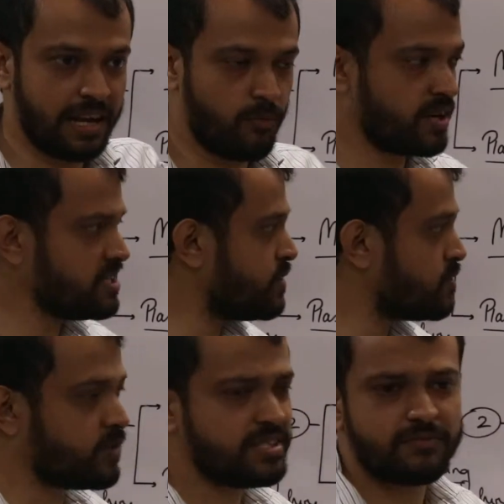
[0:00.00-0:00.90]
What is
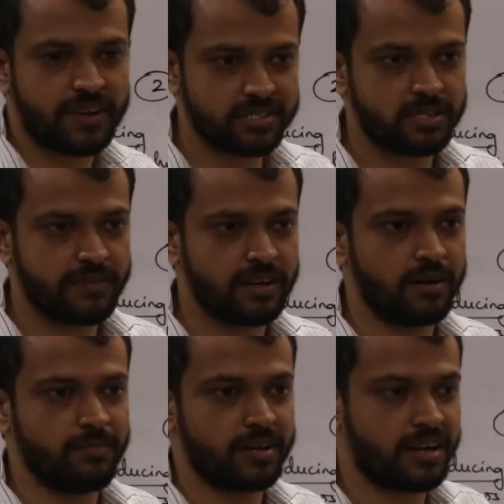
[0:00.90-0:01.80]
the function of uncoupler?